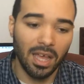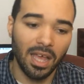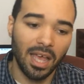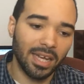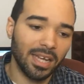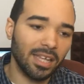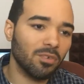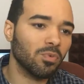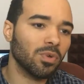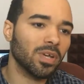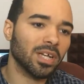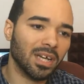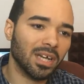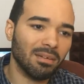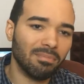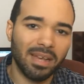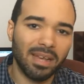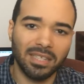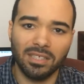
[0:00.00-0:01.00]
and then we'll
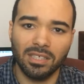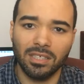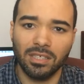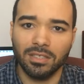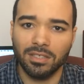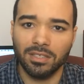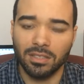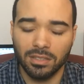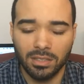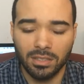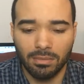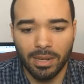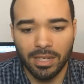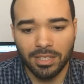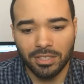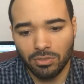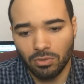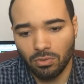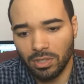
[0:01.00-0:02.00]
come back to my
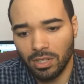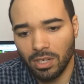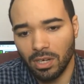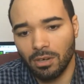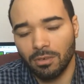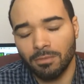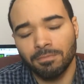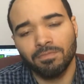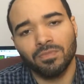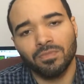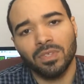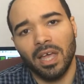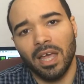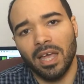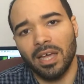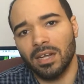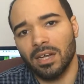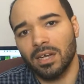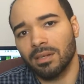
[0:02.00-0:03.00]
studio
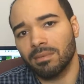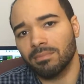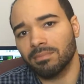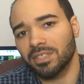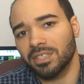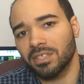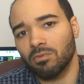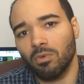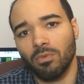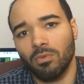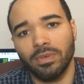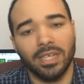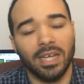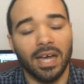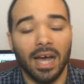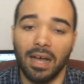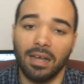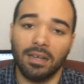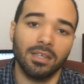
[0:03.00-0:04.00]
and see what we
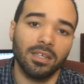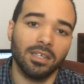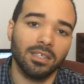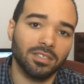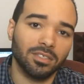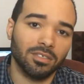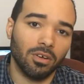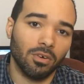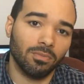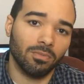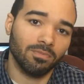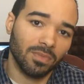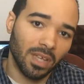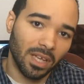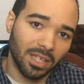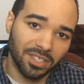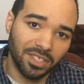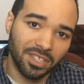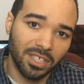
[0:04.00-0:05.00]
got. So
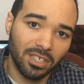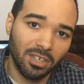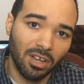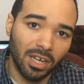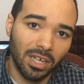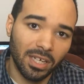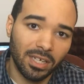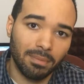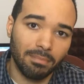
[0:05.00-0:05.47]
I'll see y'all in a